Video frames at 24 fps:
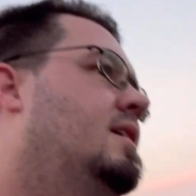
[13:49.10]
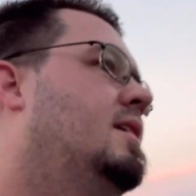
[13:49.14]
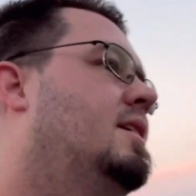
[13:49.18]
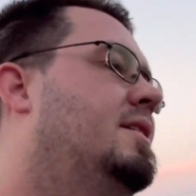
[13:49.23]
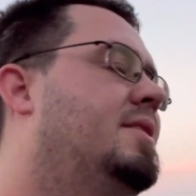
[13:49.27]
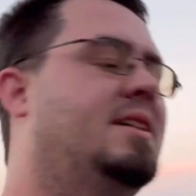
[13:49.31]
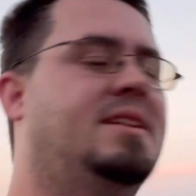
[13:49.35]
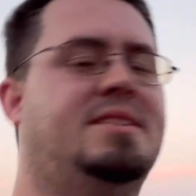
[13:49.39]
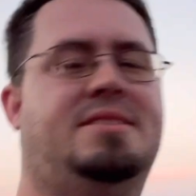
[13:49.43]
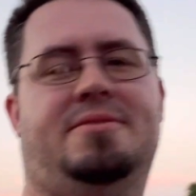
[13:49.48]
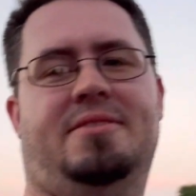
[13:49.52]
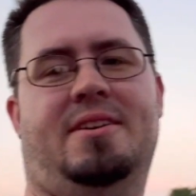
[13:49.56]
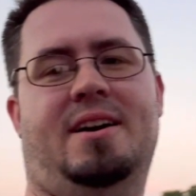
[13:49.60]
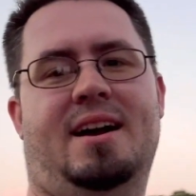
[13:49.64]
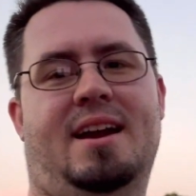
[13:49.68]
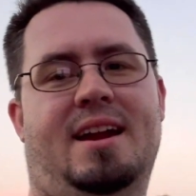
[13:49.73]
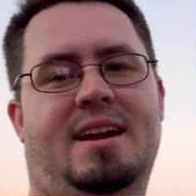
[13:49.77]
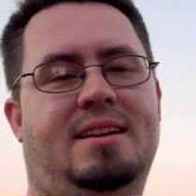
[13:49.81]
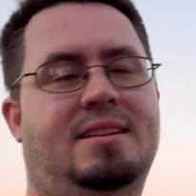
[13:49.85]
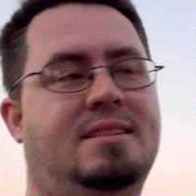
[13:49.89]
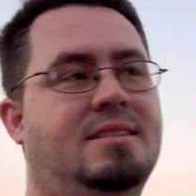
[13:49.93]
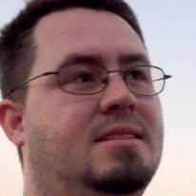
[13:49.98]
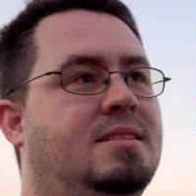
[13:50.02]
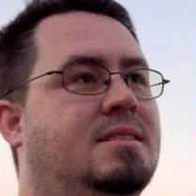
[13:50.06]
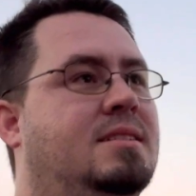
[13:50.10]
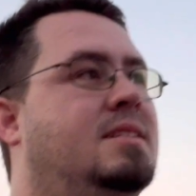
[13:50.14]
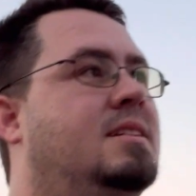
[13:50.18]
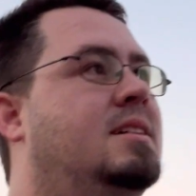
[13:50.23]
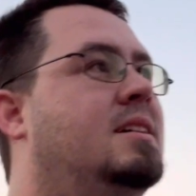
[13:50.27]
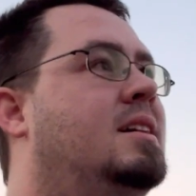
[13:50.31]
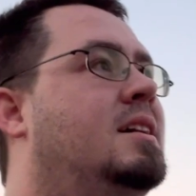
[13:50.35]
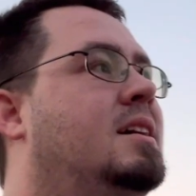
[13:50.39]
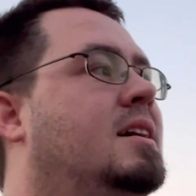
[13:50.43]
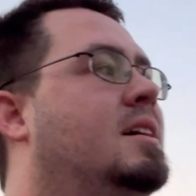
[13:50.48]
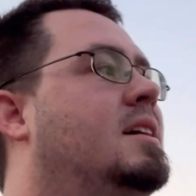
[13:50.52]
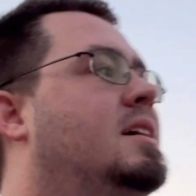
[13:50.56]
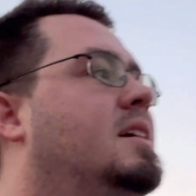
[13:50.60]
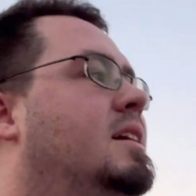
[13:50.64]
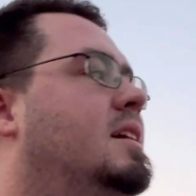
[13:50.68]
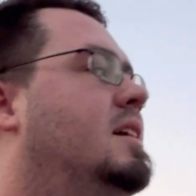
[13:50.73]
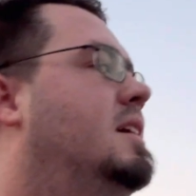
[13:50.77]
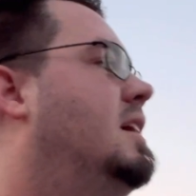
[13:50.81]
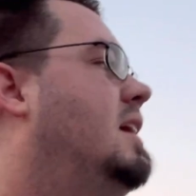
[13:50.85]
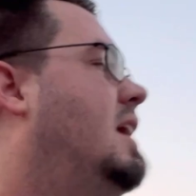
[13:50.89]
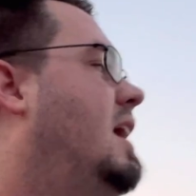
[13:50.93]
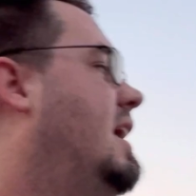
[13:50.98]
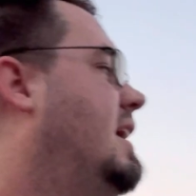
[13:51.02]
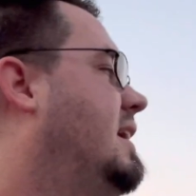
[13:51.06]
that's fine.
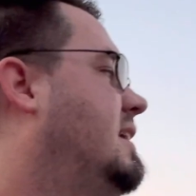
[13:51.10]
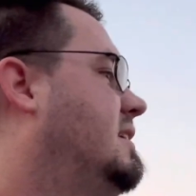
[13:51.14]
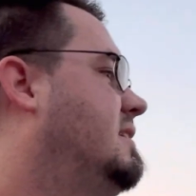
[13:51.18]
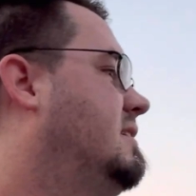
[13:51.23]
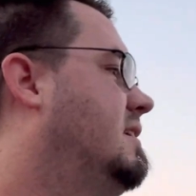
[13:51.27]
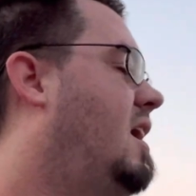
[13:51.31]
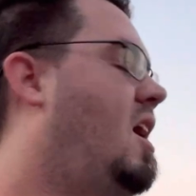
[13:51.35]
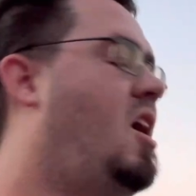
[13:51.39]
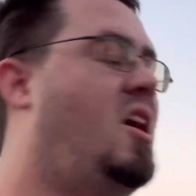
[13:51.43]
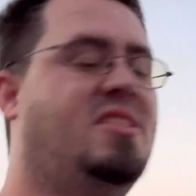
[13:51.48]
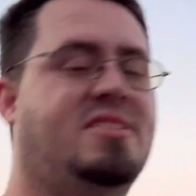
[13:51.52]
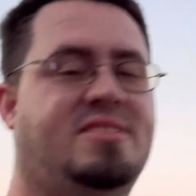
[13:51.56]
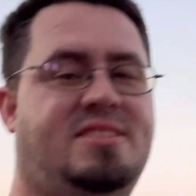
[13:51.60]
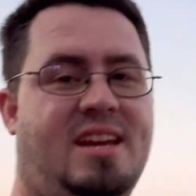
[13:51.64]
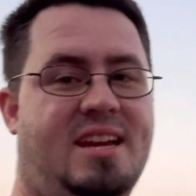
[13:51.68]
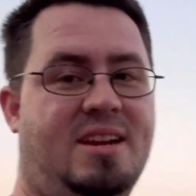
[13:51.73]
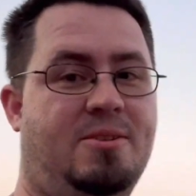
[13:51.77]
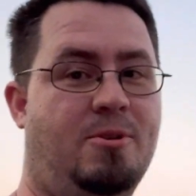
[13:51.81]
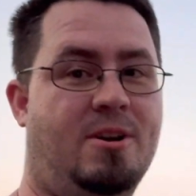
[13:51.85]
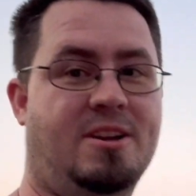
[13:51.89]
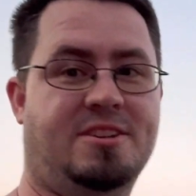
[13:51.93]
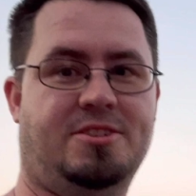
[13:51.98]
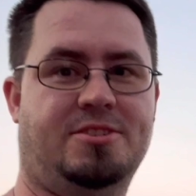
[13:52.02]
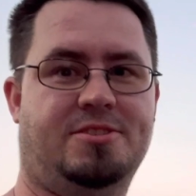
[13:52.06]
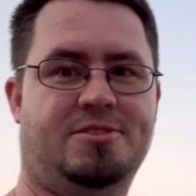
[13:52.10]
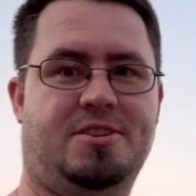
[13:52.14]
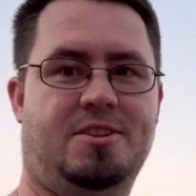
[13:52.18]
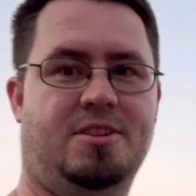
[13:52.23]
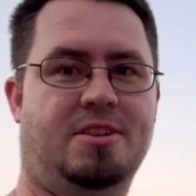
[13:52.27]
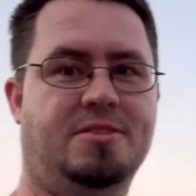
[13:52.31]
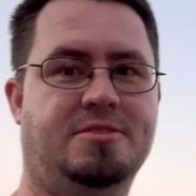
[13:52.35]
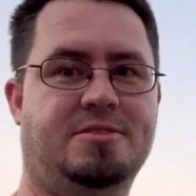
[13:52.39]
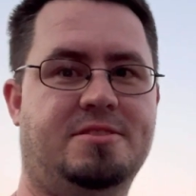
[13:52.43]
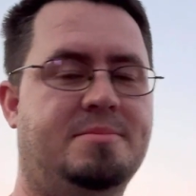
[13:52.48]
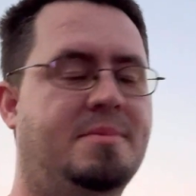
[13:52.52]
All the tank washes are closed